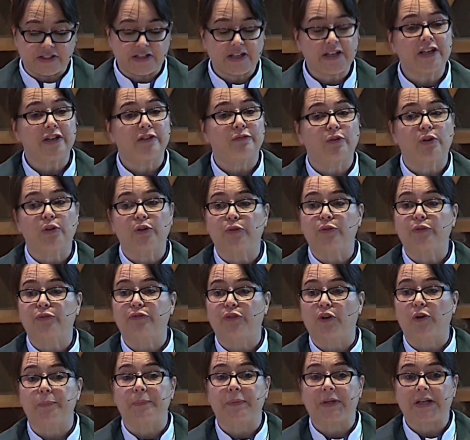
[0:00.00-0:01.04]
hero
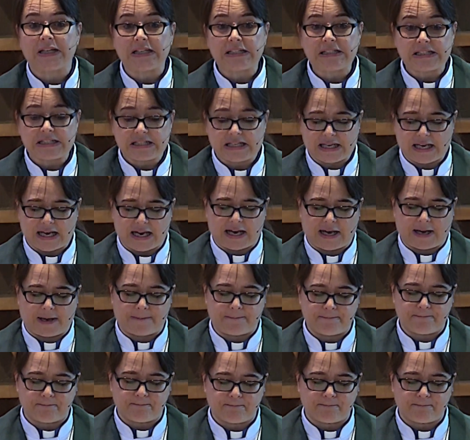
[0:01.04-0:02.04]
from India,